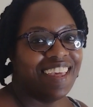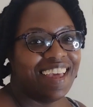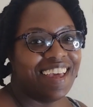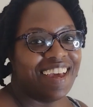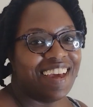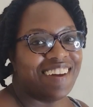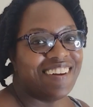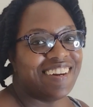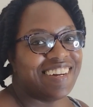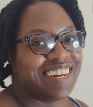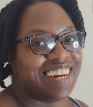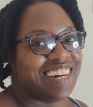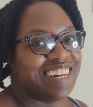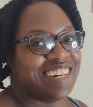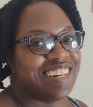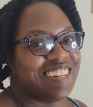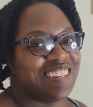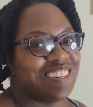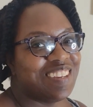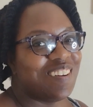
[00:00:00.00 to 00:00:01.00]
Alright
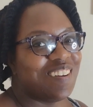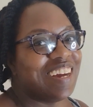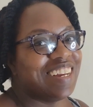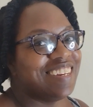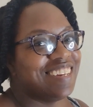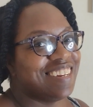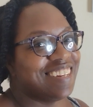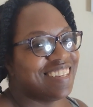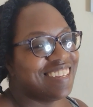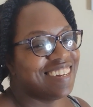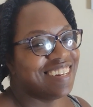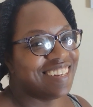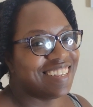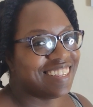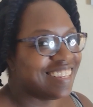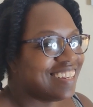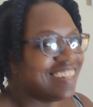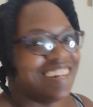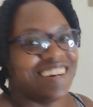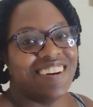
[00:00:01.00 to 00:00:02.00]
guys, so I just hooked
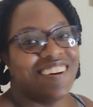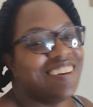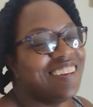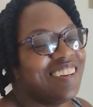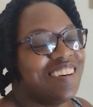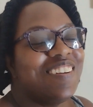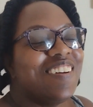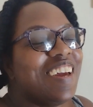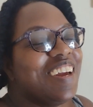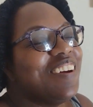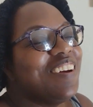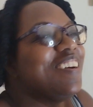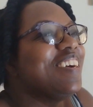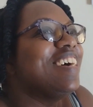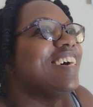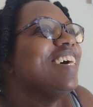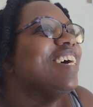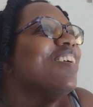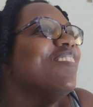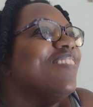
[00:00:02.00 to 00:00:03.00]
the, her little
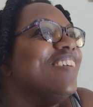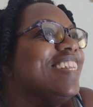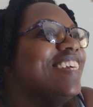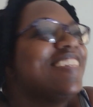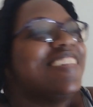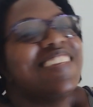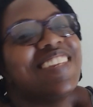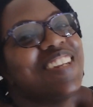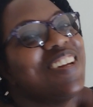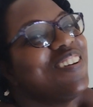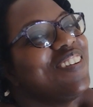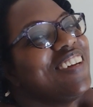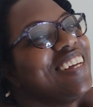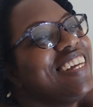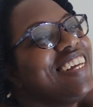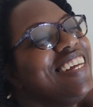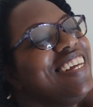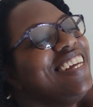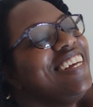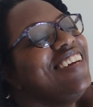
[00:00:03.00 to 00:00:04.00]
area up and it's so
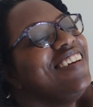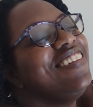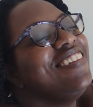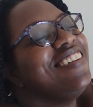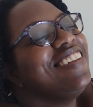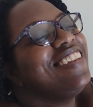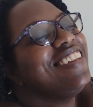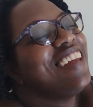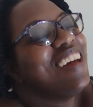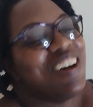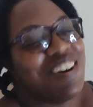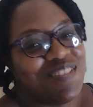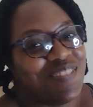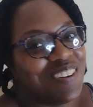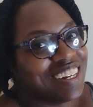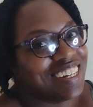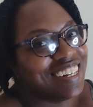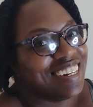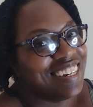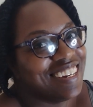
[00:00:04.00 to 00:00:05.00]
cute. Oh
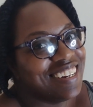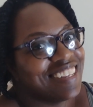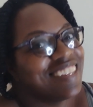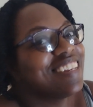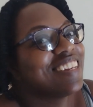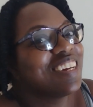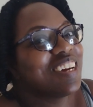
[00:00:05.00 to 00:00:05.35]
my goodness.